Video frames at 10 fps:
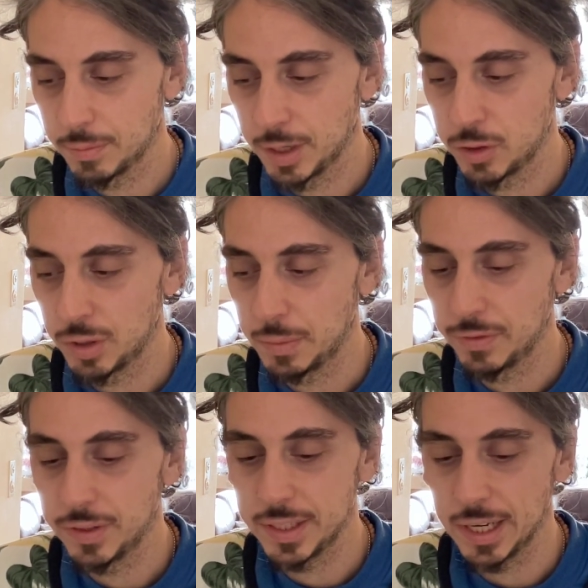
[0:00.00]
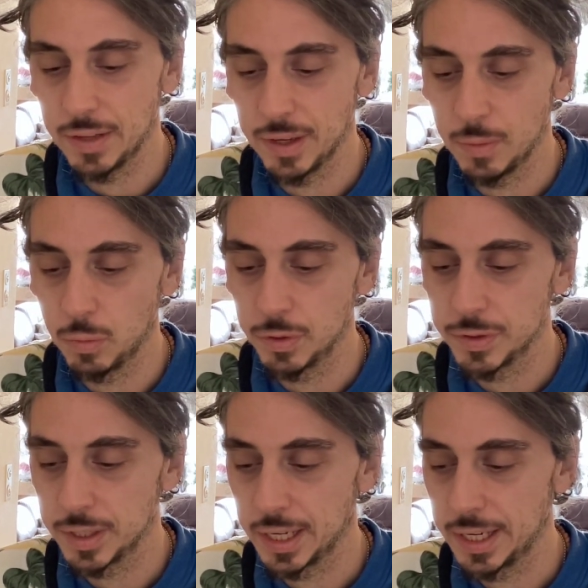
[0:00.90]
I dream of the day that I'm
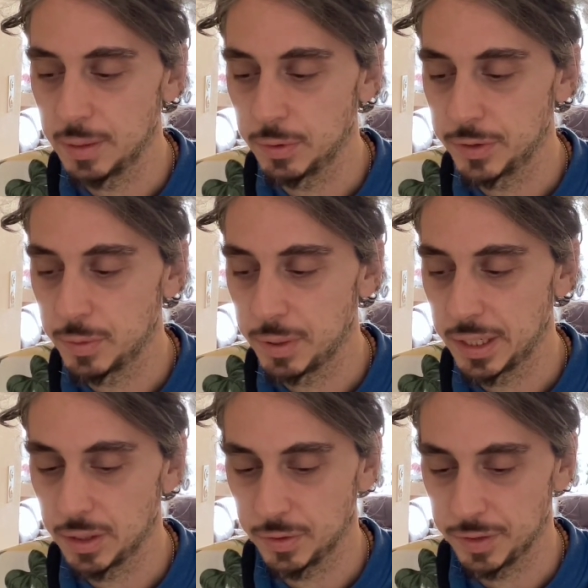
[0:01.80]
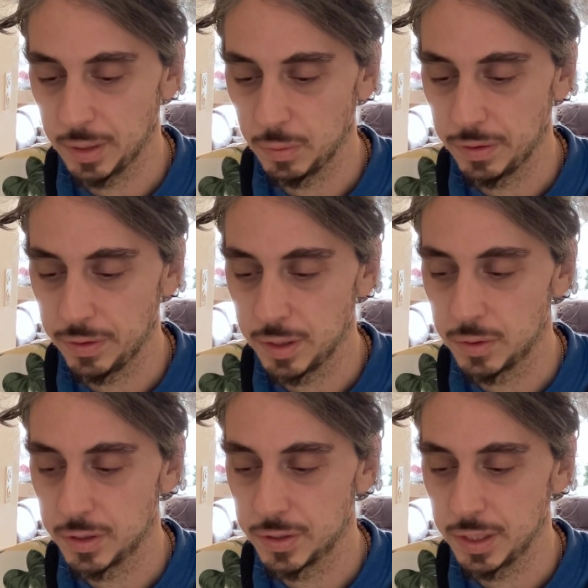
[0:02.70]
once again able to be in contact with you,
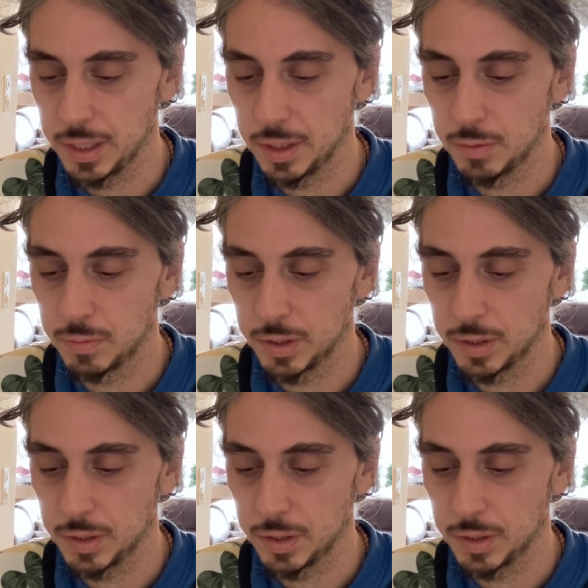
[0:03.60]
to see you,